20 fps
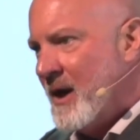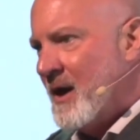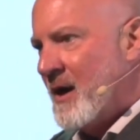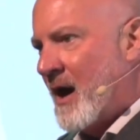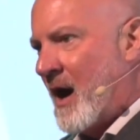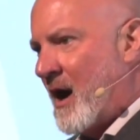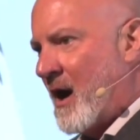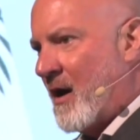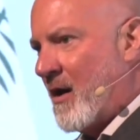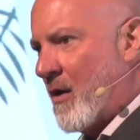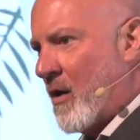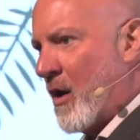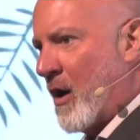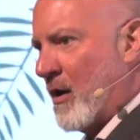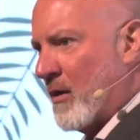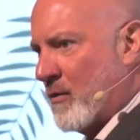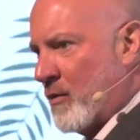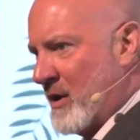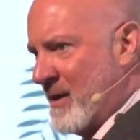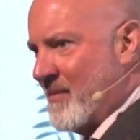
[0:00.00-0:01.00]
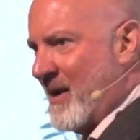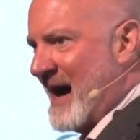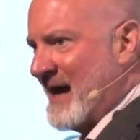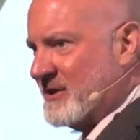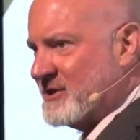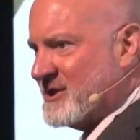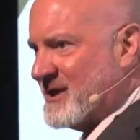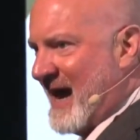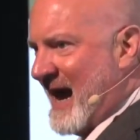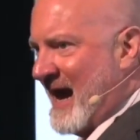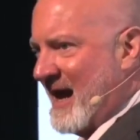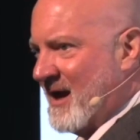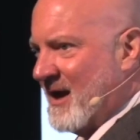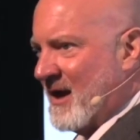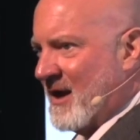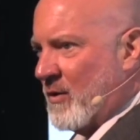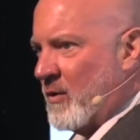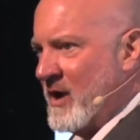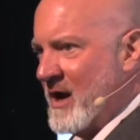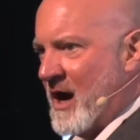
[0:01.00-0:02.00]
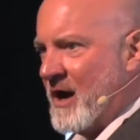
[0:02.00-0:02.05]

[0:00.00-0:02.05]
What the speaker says: or we might say we